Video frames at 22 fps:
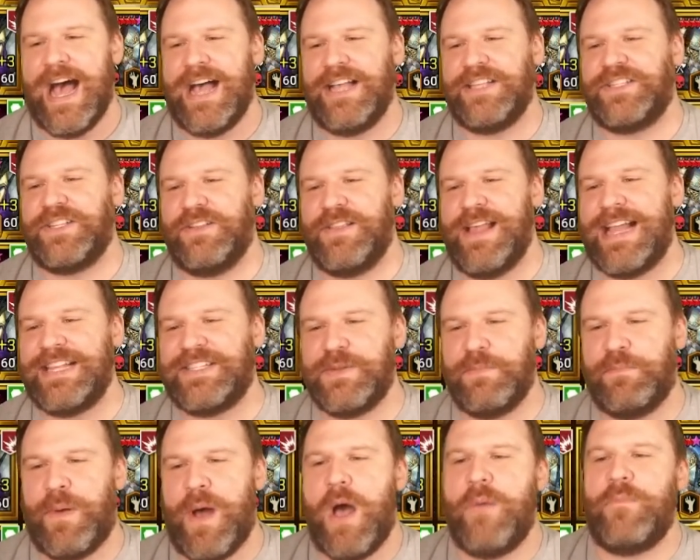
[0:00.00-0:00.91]
So that's a
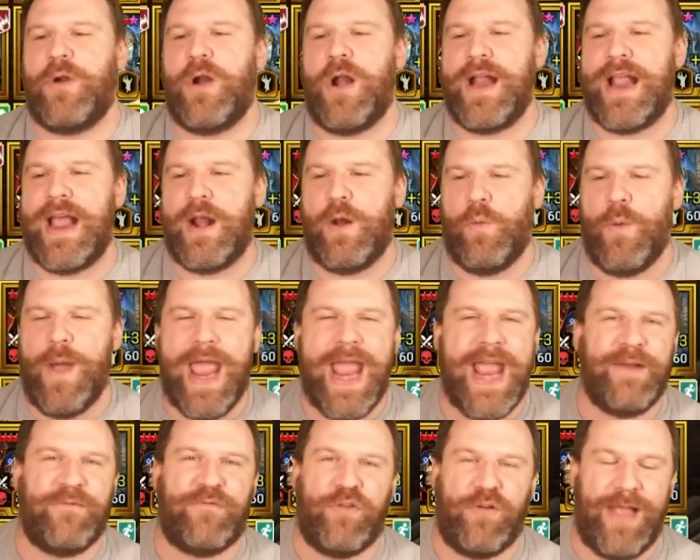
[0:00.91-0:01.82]
bummer. I got to
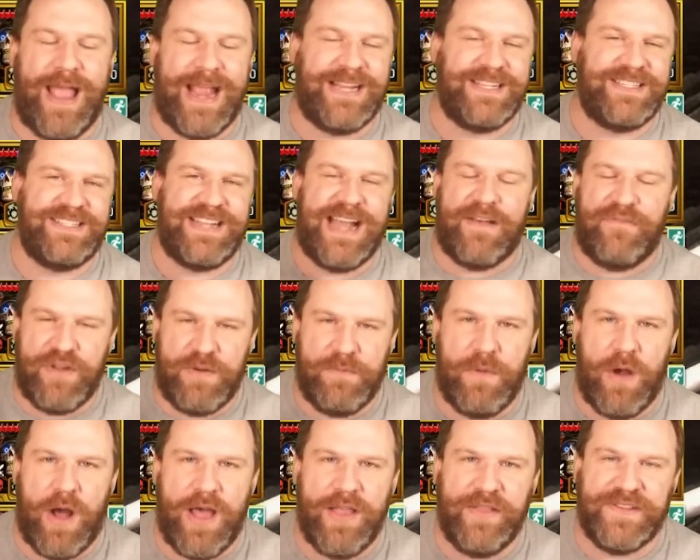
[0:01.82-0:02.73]
wait for like 7
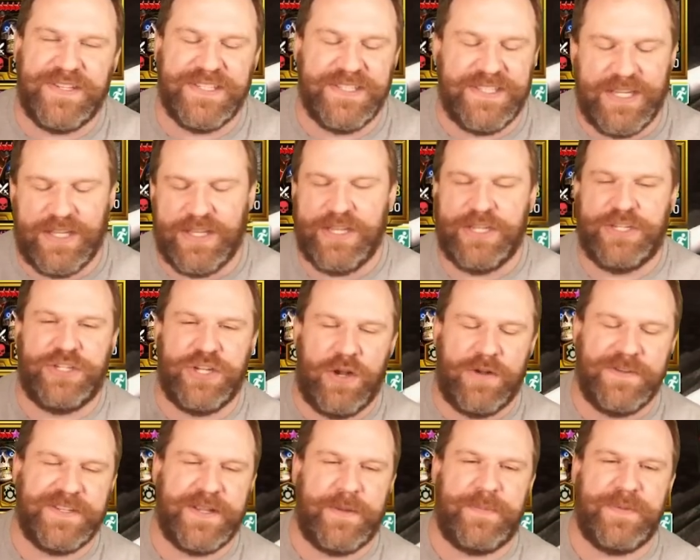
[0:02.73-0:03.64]
months until he
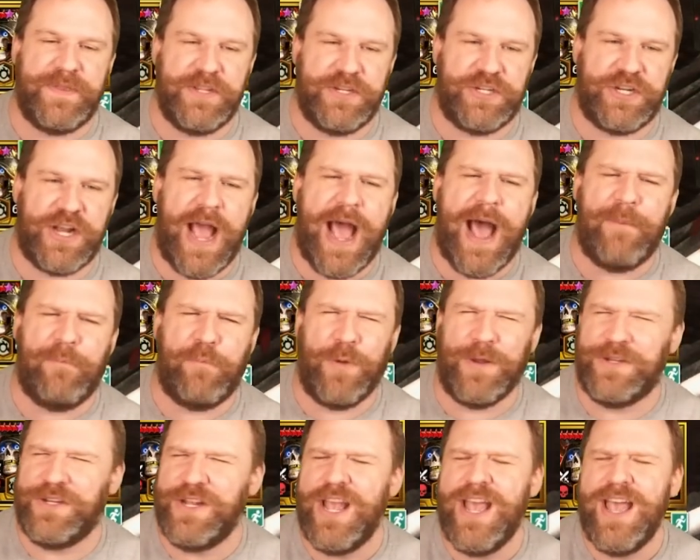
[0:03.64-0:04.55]
shows up in the shop,
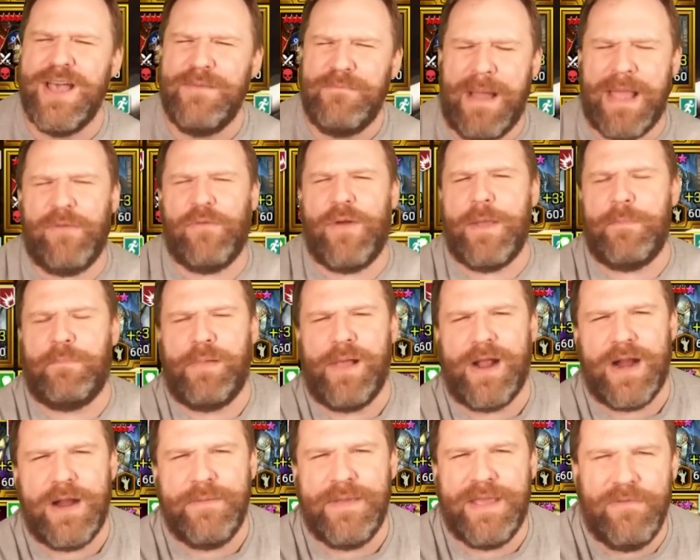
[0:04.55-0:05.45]
which, by the way,
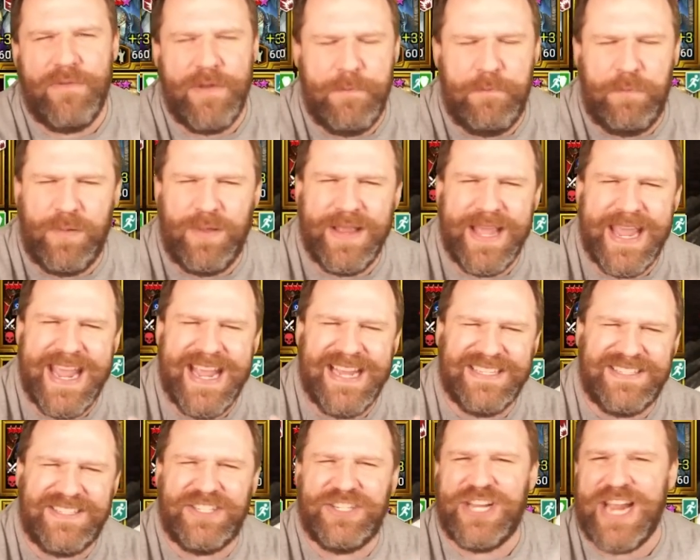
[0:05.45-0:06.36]
Plarium, can we
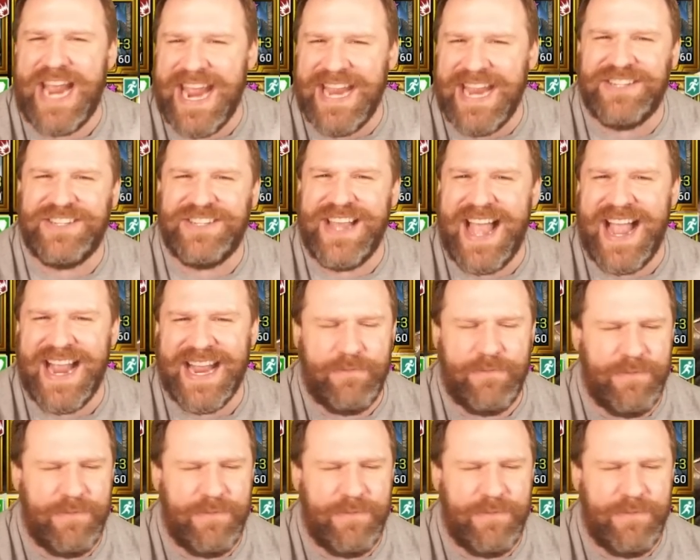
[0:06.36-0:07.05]
please change that?